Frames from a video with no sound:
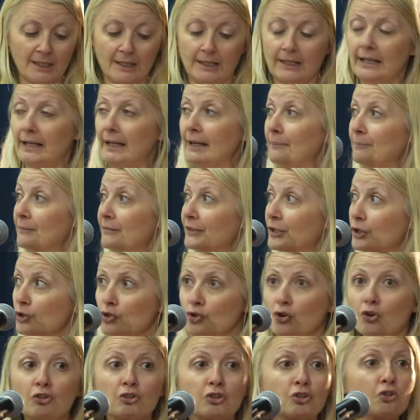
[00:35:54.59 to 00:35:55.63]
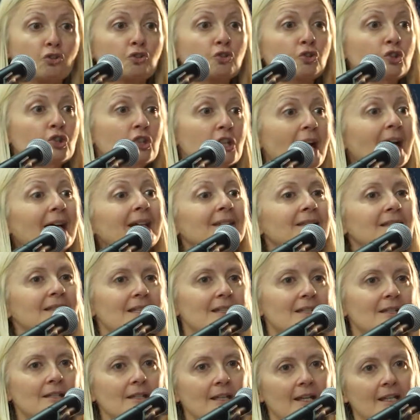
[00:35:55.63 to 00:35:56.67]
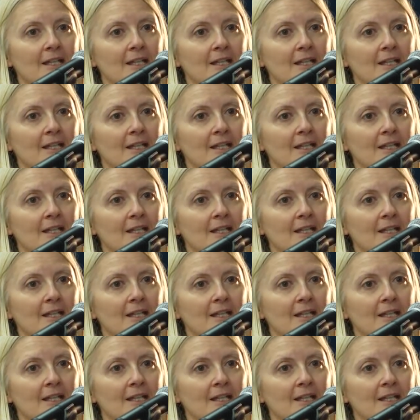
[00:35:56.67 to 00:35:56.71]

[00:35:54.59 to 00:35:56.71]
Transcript: There's also society's